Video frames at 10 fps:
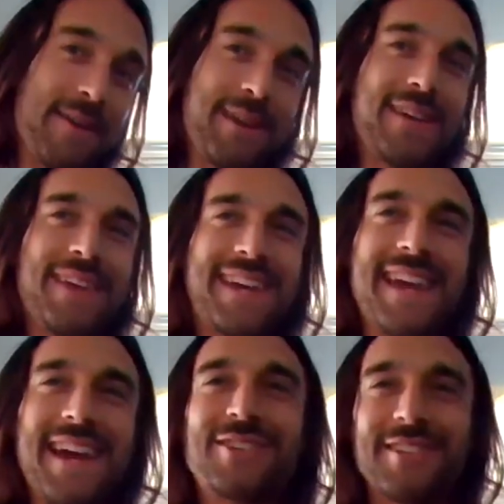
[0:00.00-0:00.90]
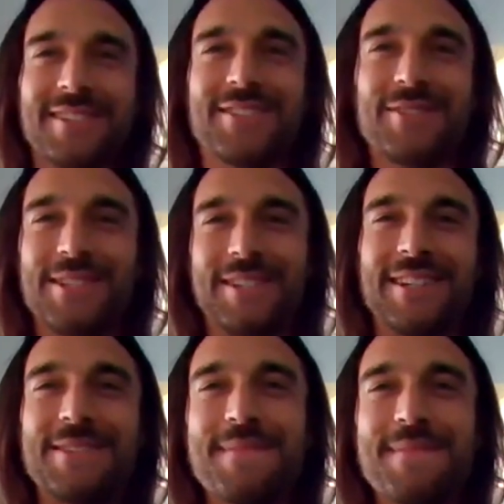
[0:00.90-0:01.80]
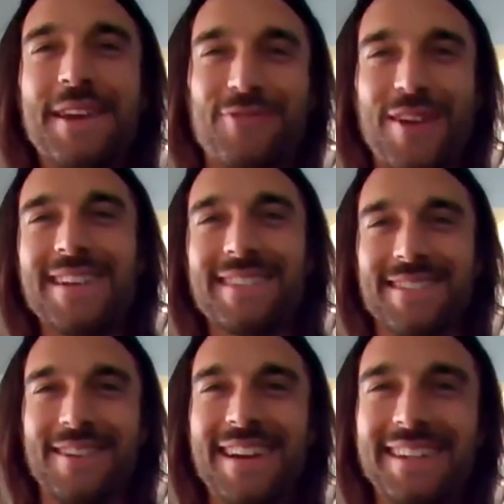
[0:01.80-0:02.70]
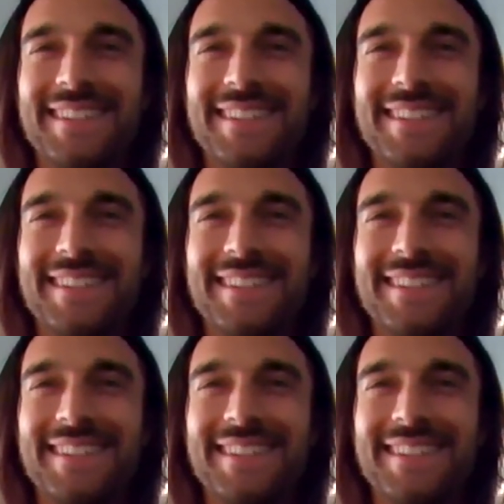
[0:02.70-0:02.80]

we got that connection. So it's good to make friends, right?